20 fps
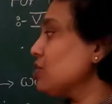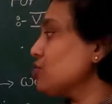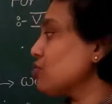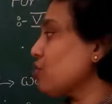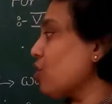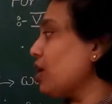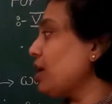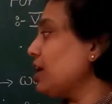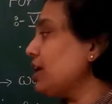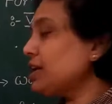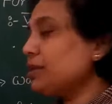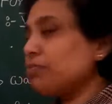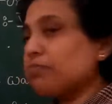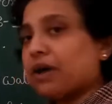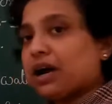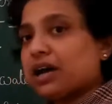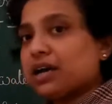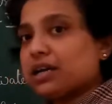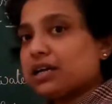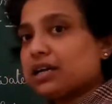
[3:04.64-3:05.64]
solid
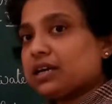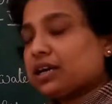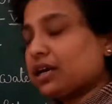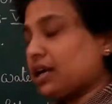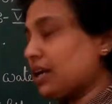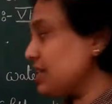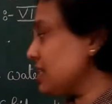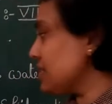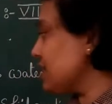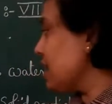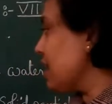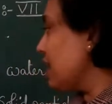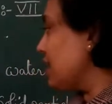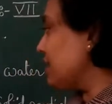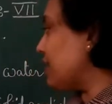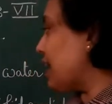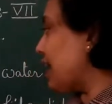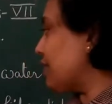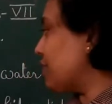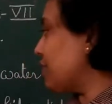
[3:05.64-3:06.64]
particles
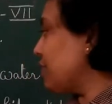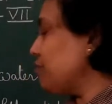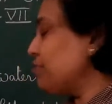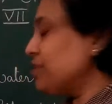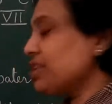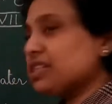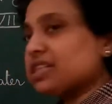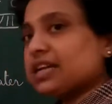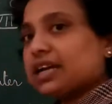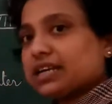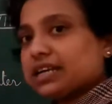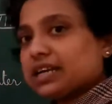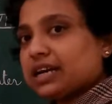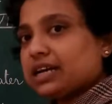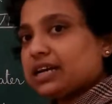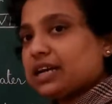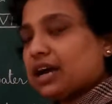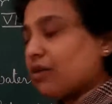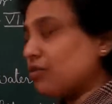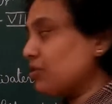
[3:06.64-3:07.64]
that will be
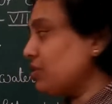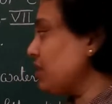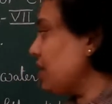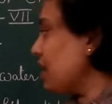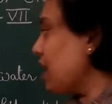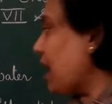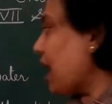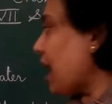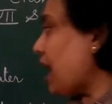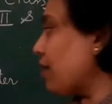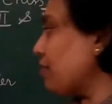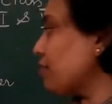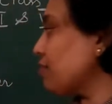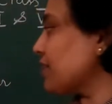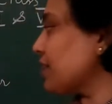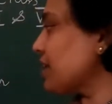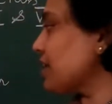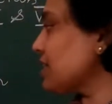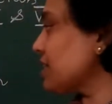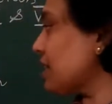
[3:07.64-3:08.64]
settled down.
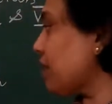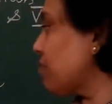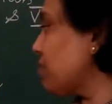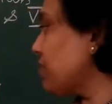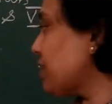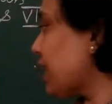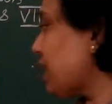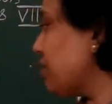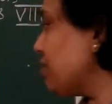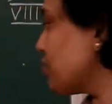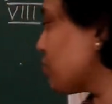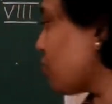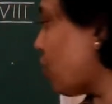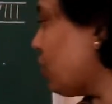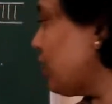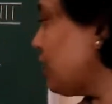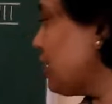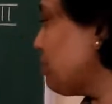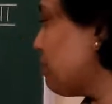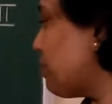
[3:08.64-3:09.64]
After some time,
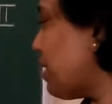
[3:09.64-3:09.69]
solid